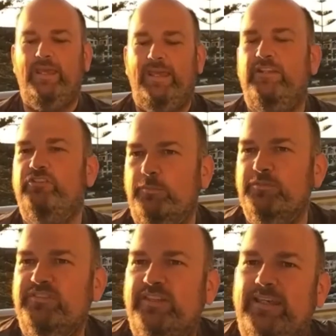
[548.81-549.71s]
In
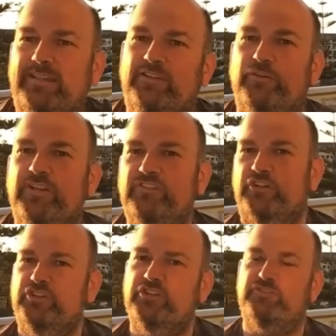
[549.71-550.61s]
terms of taking the
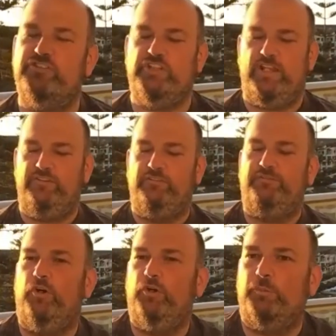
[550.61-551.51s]
research agenda
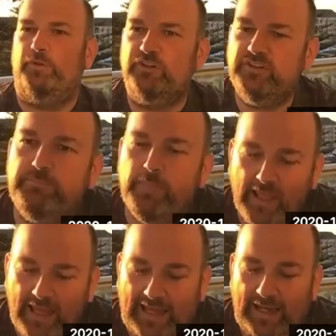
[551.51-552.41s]
forward,
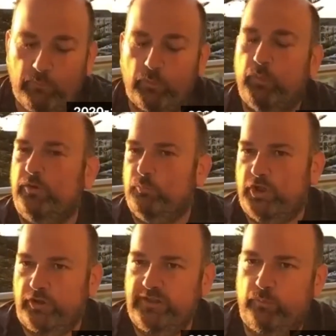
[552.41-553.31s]
we're
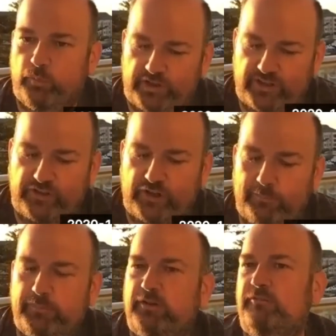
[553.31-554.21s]
currently working a
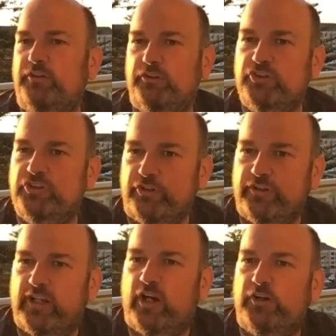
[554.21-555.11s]
number of other
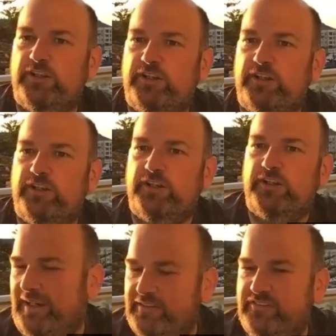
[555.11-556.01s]
journal articles as
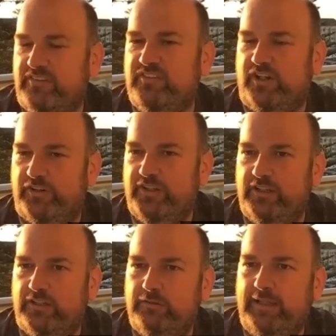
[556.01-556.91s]
well as this
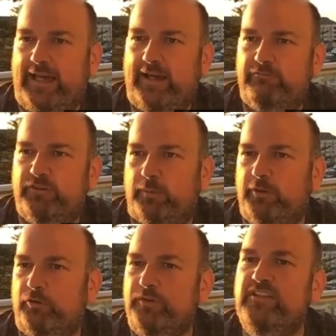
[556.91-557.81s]
article from
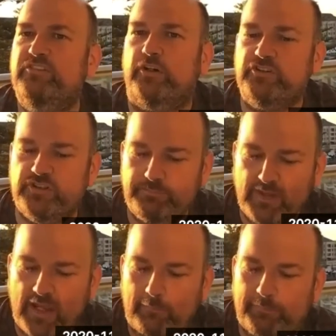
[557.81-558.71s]
our research.
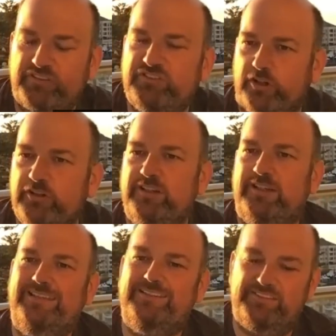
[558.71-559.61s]
But
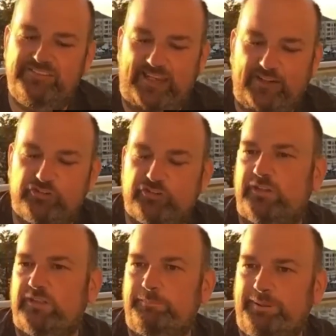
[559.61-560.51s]
certainly the
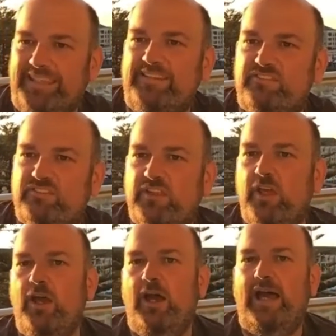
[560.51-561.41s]
central piece
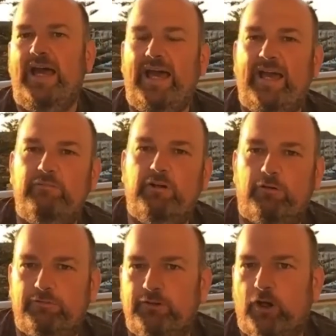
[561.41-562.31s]

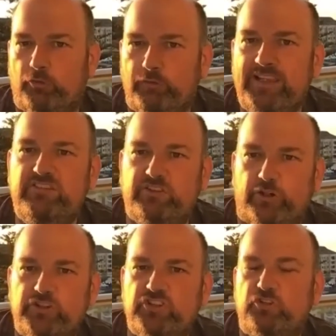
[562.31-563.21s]
of our
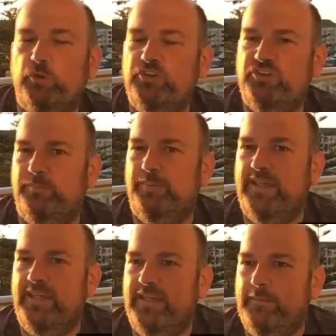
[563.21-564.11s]
research is going to
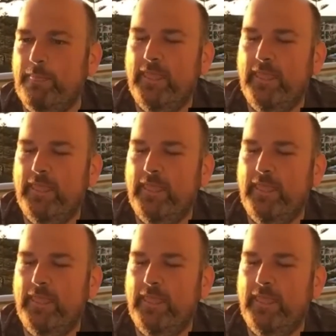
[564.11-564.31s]
be